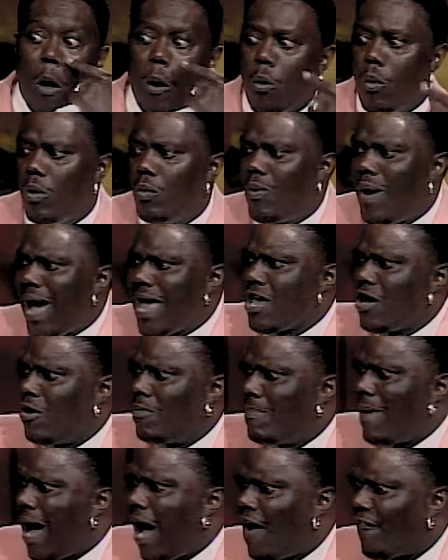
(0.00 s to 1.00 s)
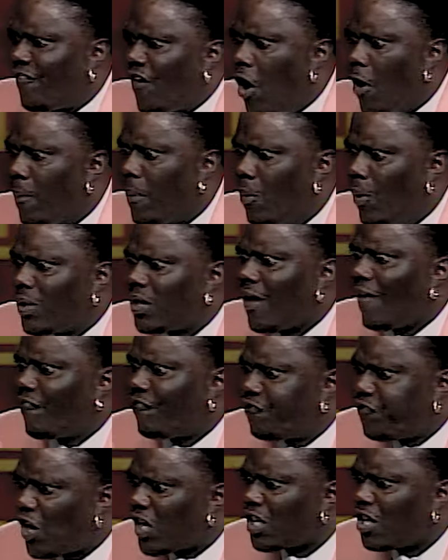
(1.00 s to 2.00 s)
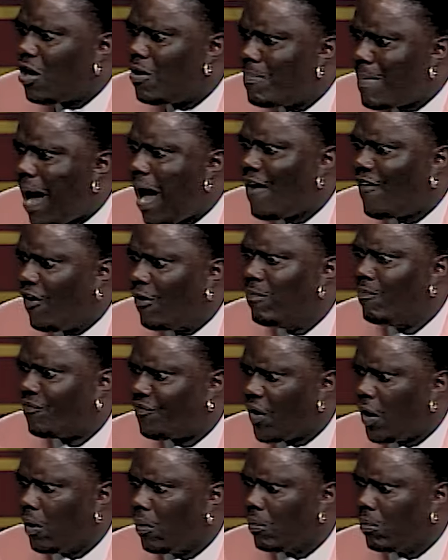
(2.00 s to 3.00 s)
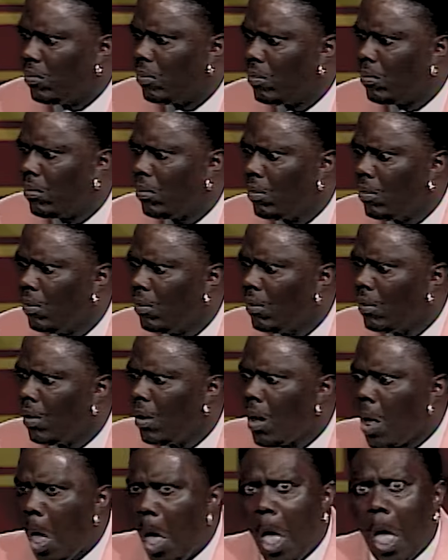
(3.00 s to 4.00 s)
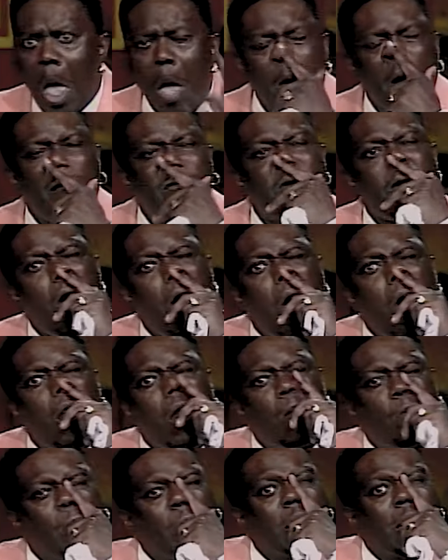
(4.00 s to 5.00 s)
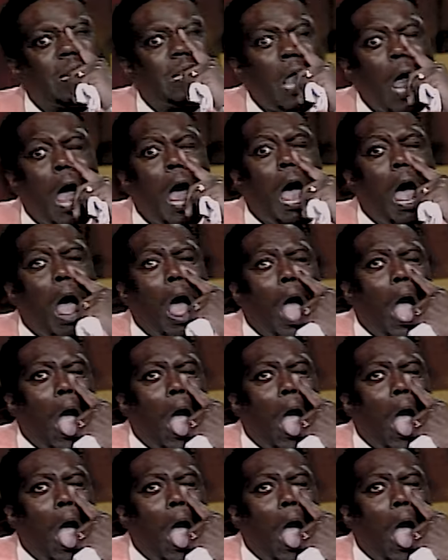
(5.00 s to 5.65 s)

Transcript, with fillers: Well, why your mouth open? What the fuck your mouth open for? put we all up in the top.